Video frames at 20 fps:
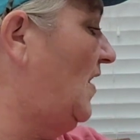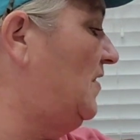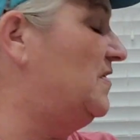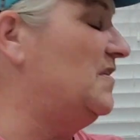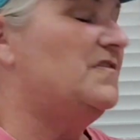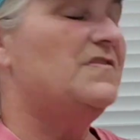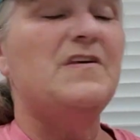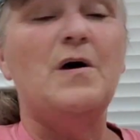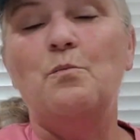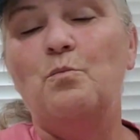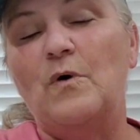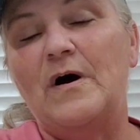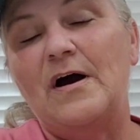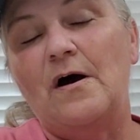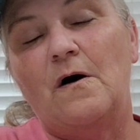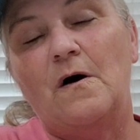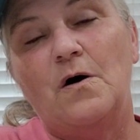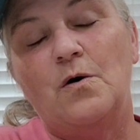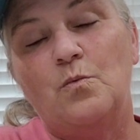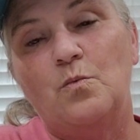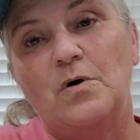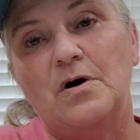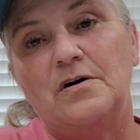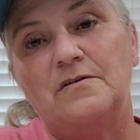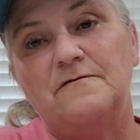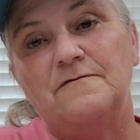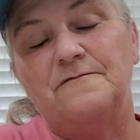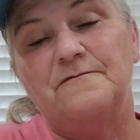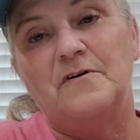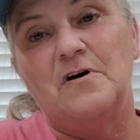the Subway art
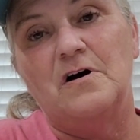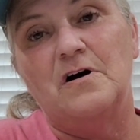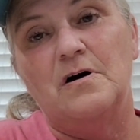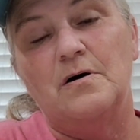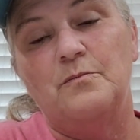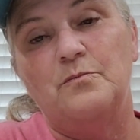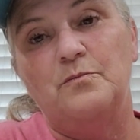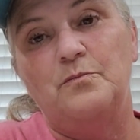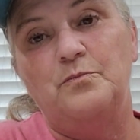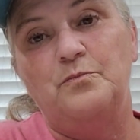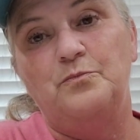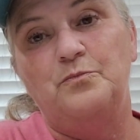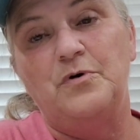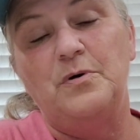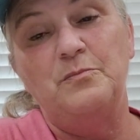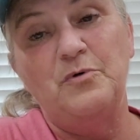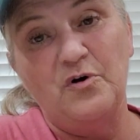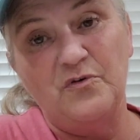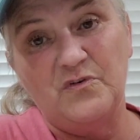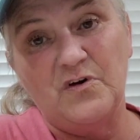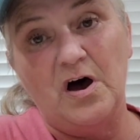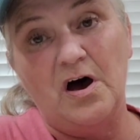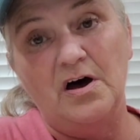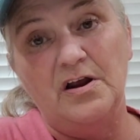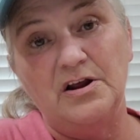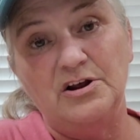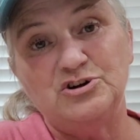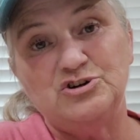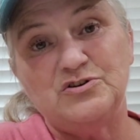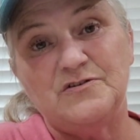one from Primrose
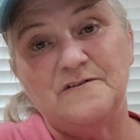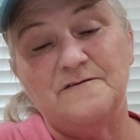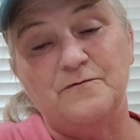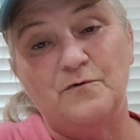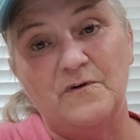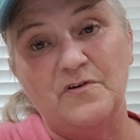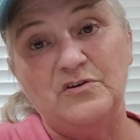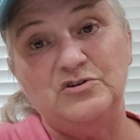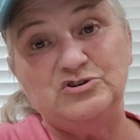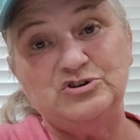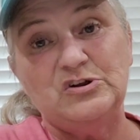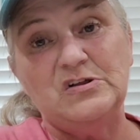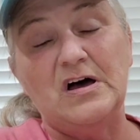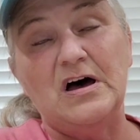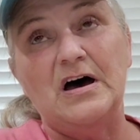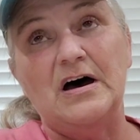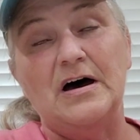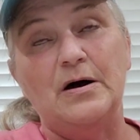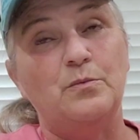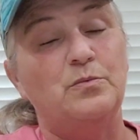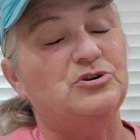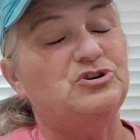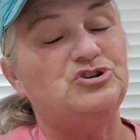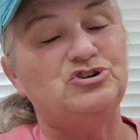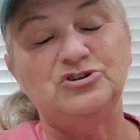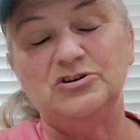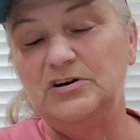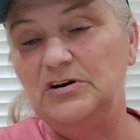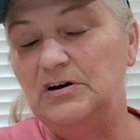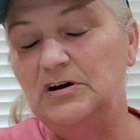Cottage, the 4th of July,
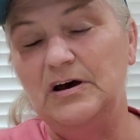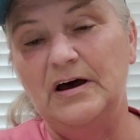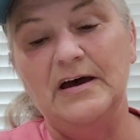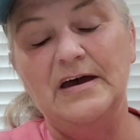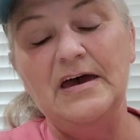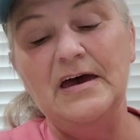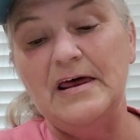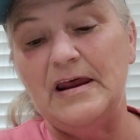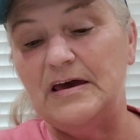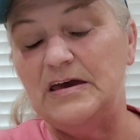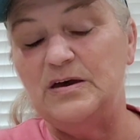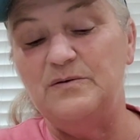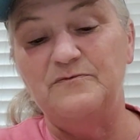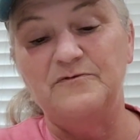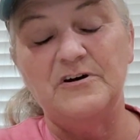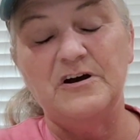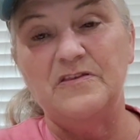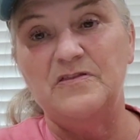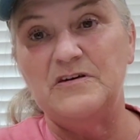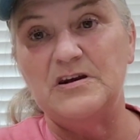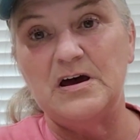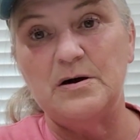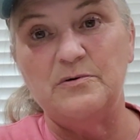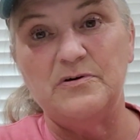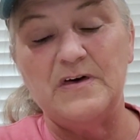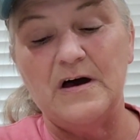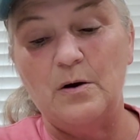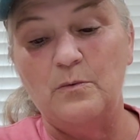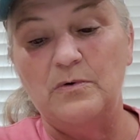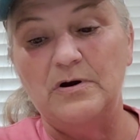which again, I keep forgetting the name
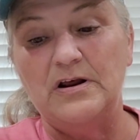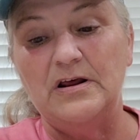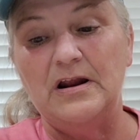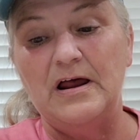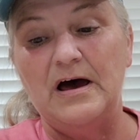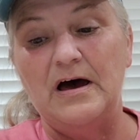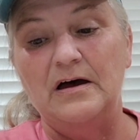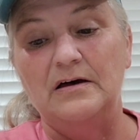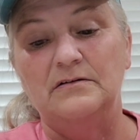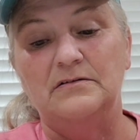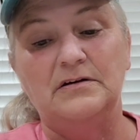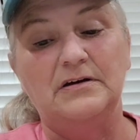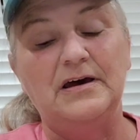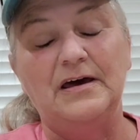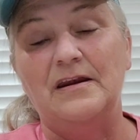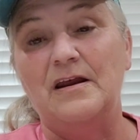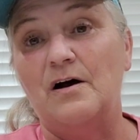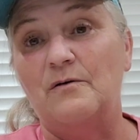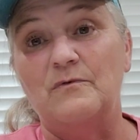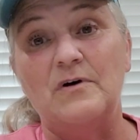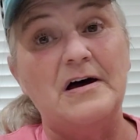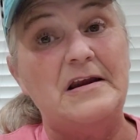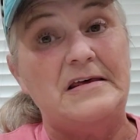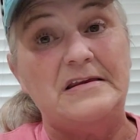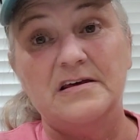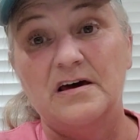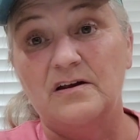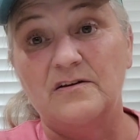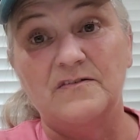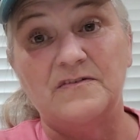of that one and I cannot write
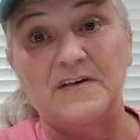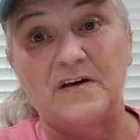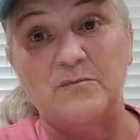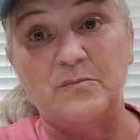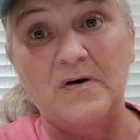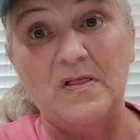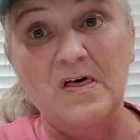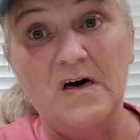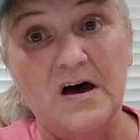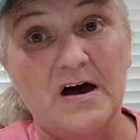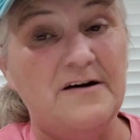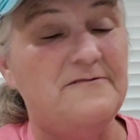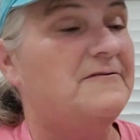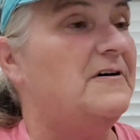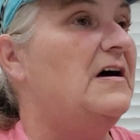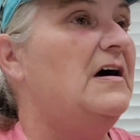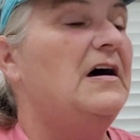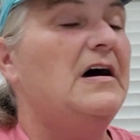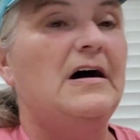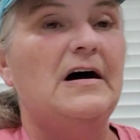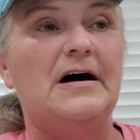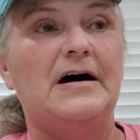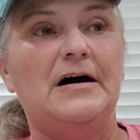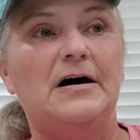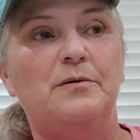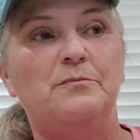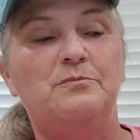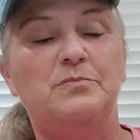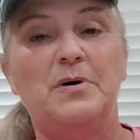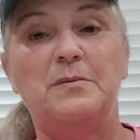it down to save my life.
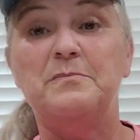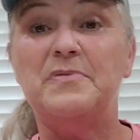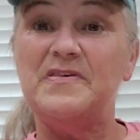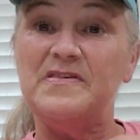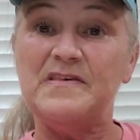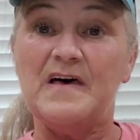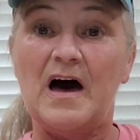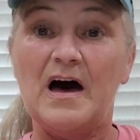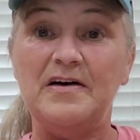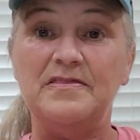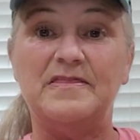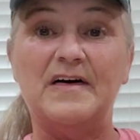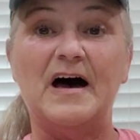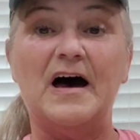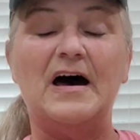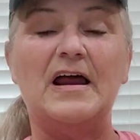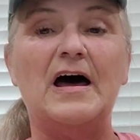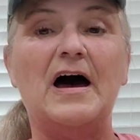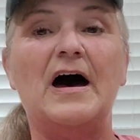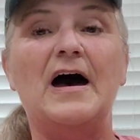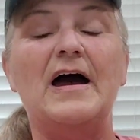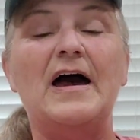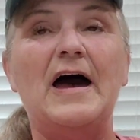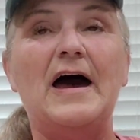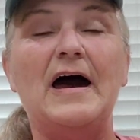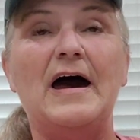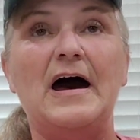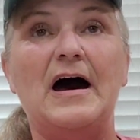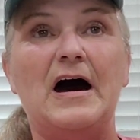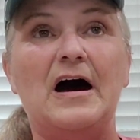Um, but beside that, I
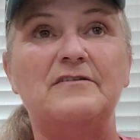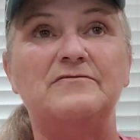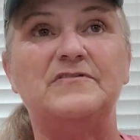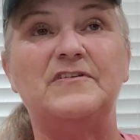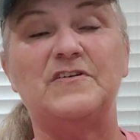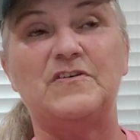have